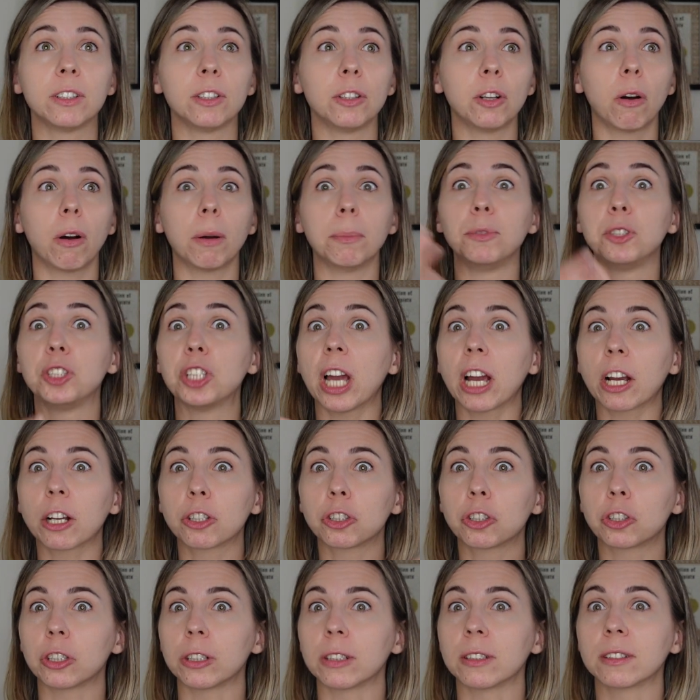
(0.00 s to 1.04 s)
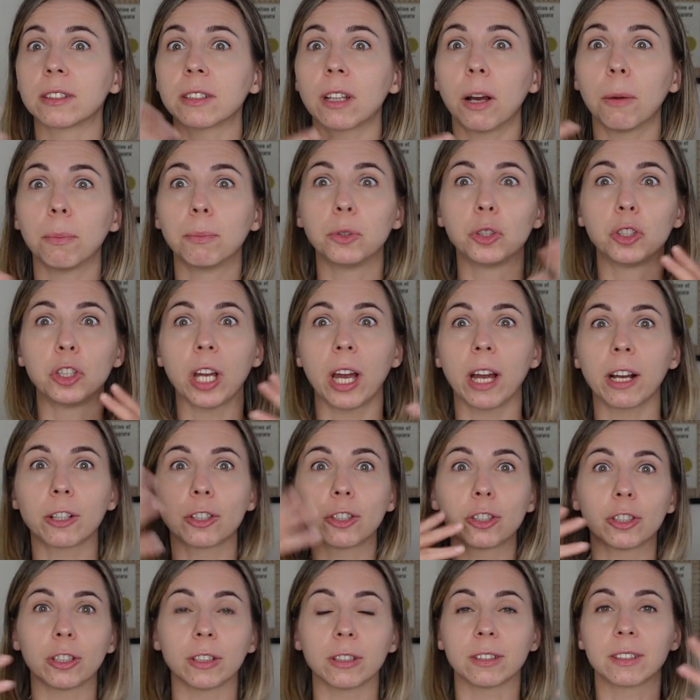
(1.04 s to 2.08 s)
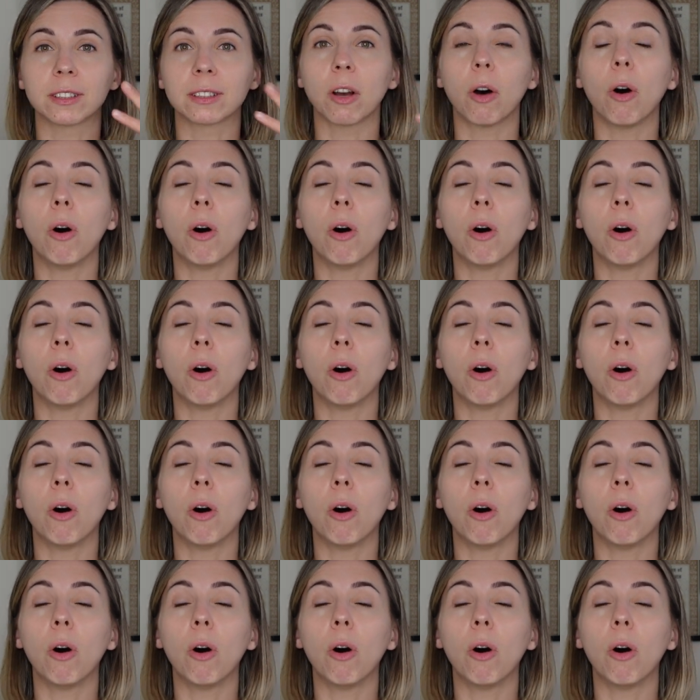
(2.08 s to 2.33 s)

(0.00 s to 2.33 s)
you know, objections, objections,